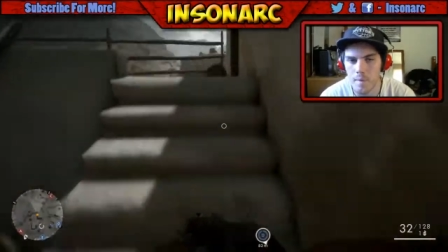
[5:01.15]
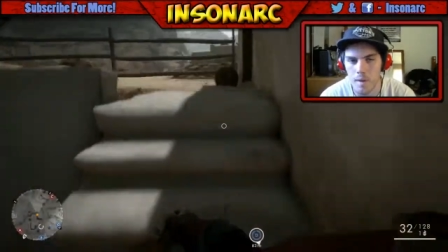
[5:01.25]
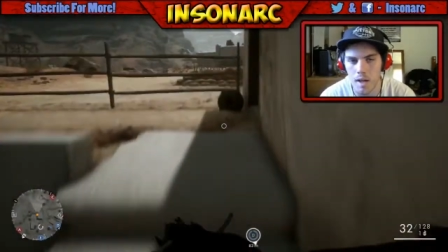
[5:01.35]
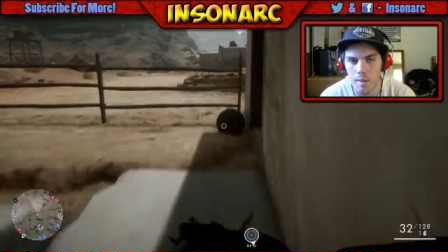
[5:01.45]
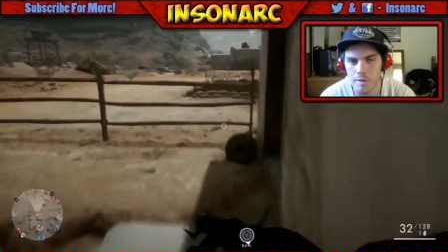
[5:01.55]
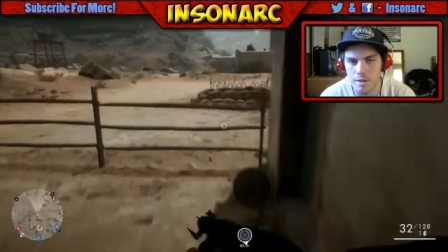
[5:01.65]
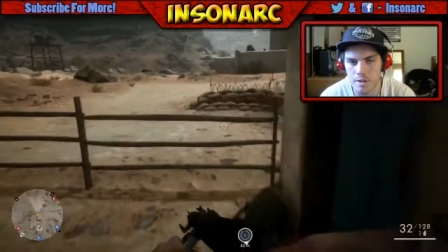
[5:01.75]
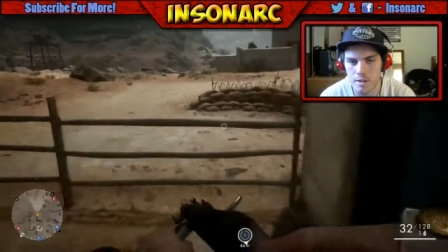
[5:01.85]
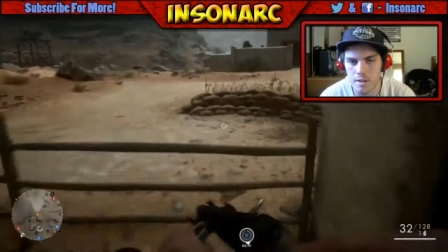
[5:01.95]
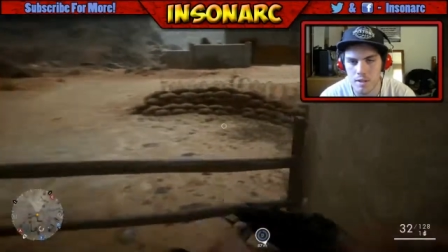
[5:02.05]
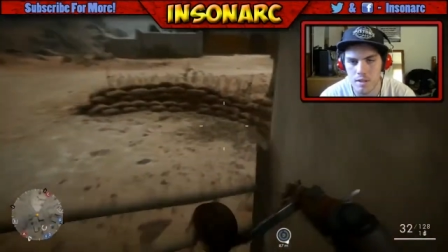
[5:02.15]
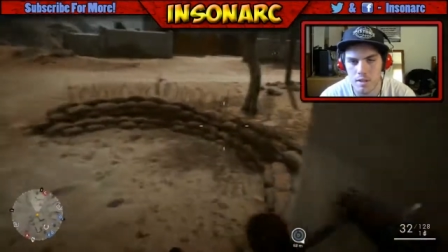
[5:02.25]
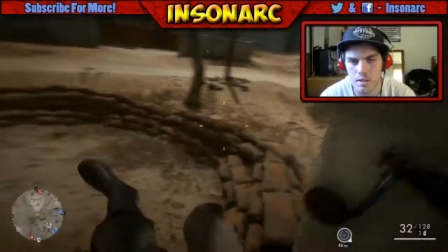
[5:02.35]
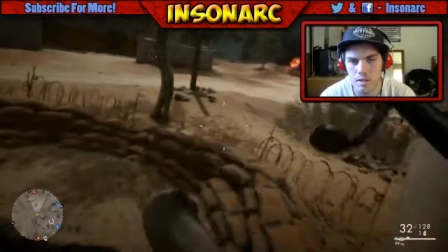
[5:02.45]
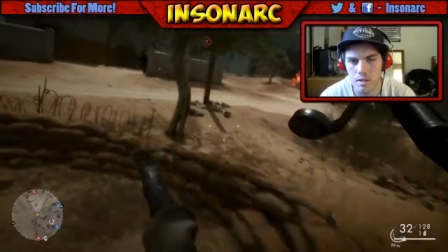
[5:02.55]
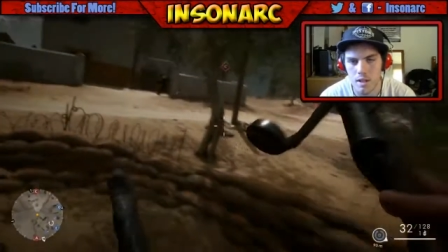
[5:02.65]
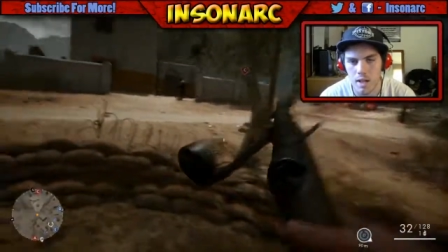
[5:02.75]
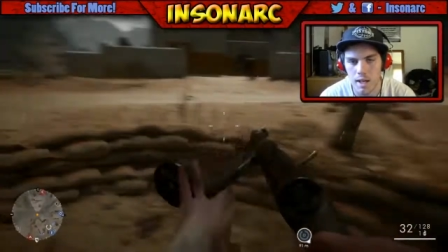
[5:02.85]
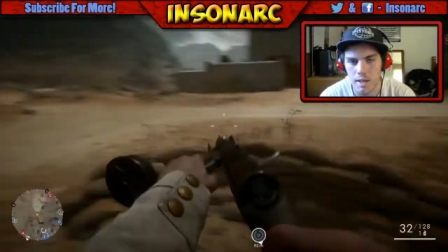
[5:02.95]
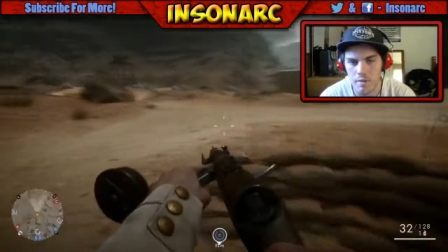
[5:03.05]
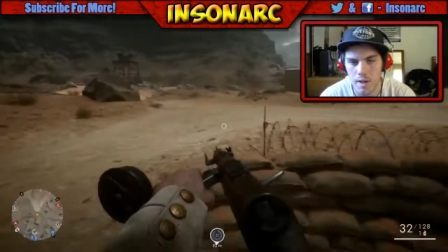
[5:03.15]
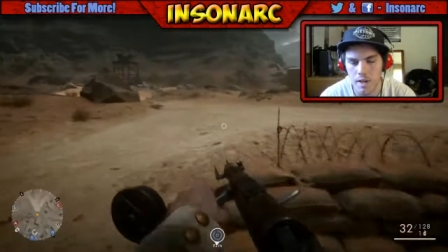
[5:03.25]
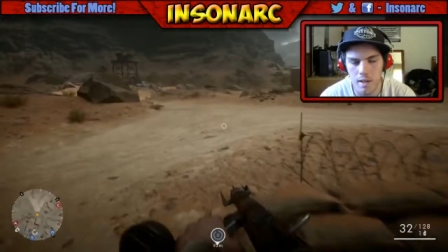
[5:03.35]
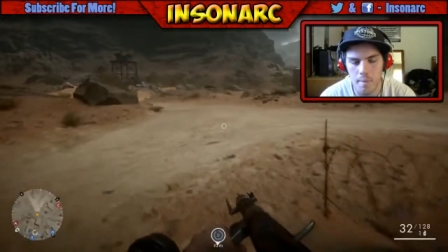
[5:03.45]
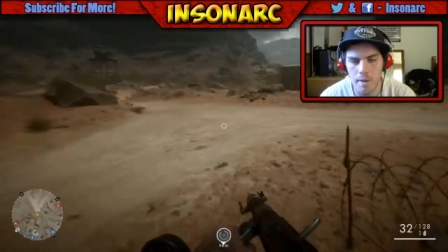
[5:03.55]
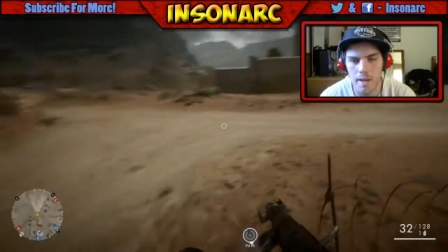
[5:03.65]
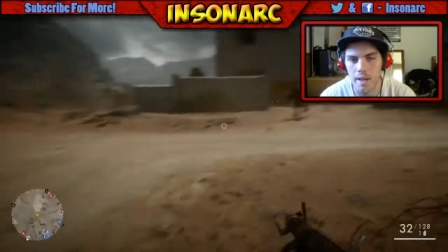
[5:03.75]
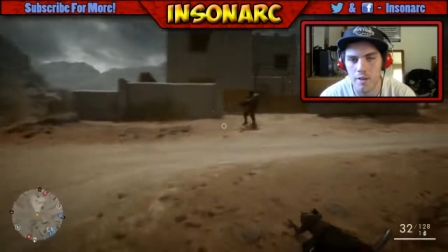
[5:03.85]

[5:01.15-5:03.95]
But I'm just... I mean,